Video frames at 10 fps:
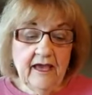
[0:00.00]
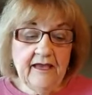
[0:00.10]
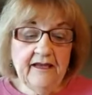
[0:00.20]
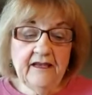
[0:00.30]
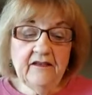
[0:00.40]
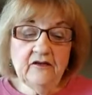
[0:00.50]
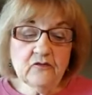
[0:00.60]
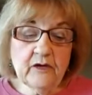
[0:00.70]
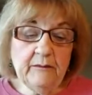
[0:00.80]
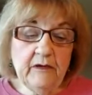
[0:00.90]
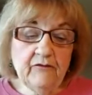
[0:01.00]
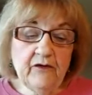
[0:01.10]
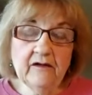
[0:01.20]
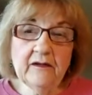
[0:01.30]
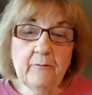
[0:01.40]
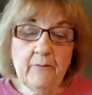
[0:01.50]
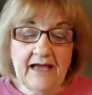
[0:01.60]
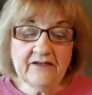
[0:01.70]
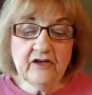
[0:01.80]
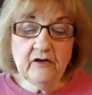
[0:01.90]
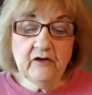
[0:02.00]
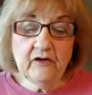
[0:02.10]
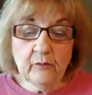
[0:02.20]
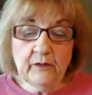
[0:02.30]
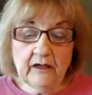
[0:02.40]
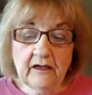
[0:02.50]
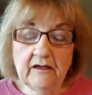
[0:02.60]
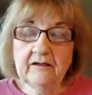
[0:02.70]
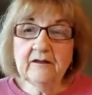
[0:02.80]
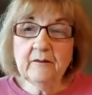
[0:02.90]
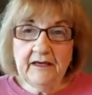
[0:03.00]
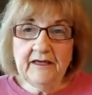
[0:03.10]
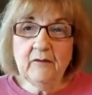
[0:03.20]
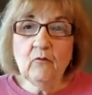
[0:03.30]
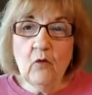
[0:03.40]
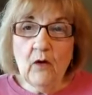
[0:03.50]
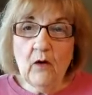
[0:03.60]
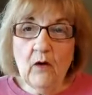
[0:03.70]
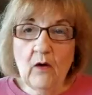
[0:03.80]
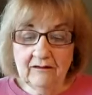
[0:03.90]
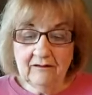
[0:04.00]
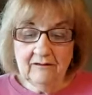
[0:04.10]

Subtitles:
And in the dream, he found a magic formula to make him well.